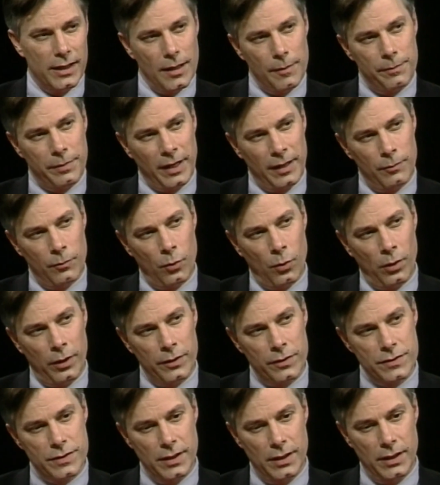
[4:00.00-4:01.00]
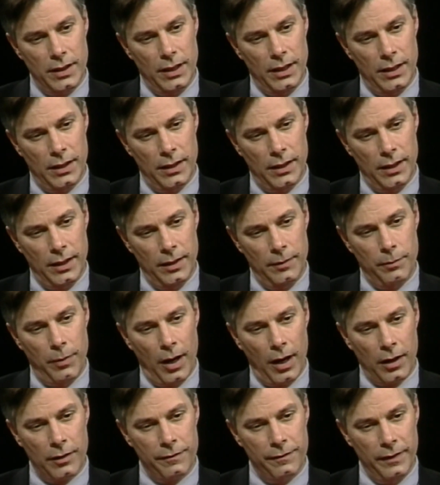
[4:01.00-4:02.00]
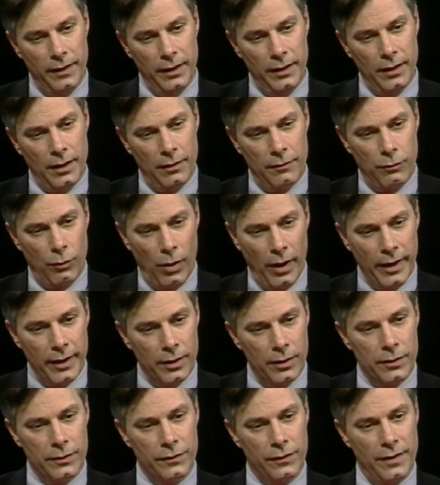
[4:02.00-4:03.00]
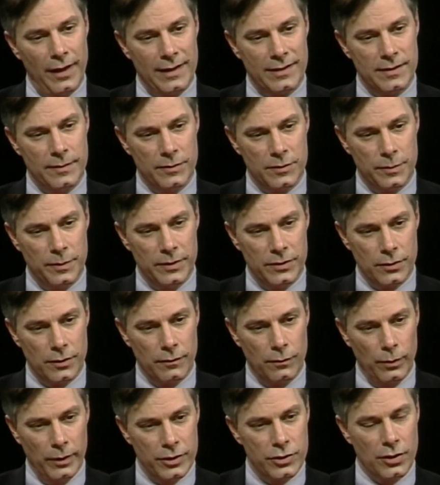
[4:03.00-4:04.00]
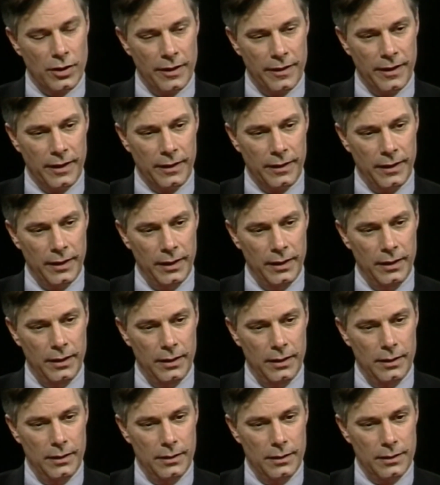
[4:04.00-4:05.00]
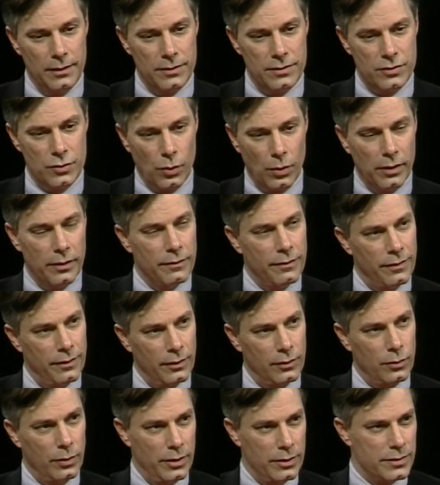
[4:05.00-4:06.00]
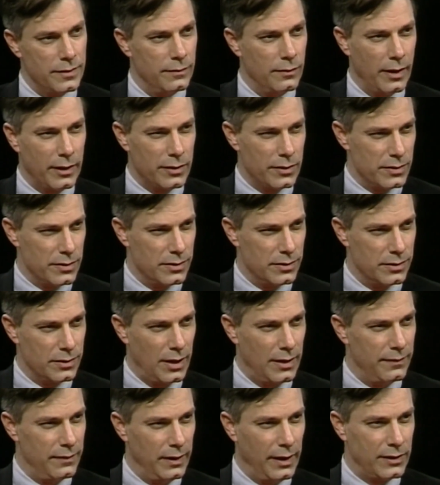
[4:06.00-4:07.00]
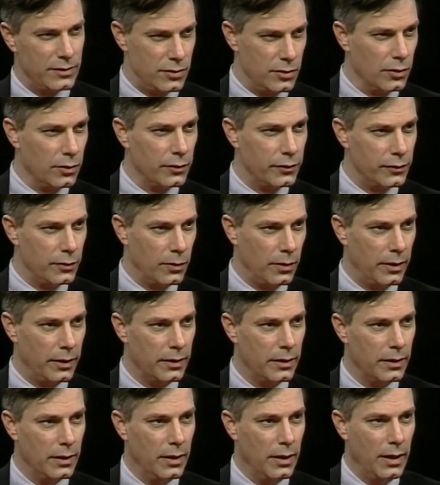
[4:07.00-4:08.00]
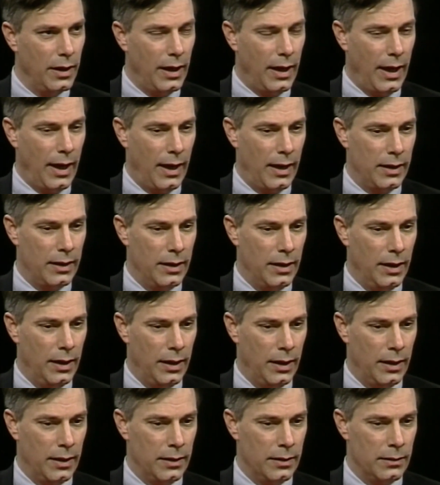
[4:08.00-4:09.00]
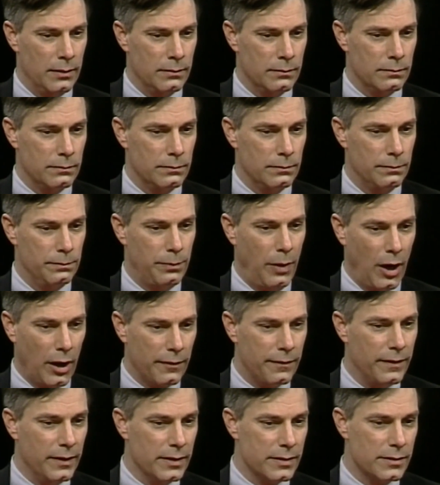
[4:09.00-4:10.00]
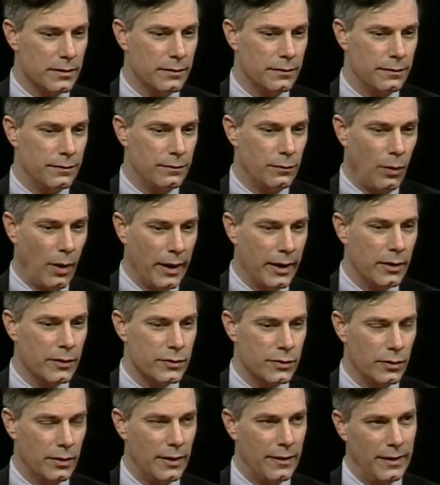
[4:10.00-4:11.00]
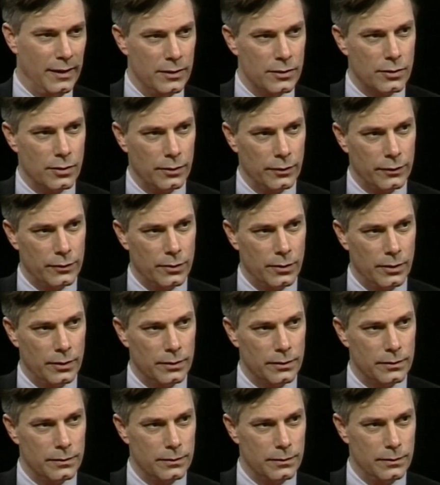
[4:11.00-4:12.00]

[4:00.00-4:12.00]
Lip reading: I end up getting more interested in the biography of writers. That seems to be sort of richer. I think the story of the careers of directors is kind of an external story. And in biographies of writers, you get the internal story.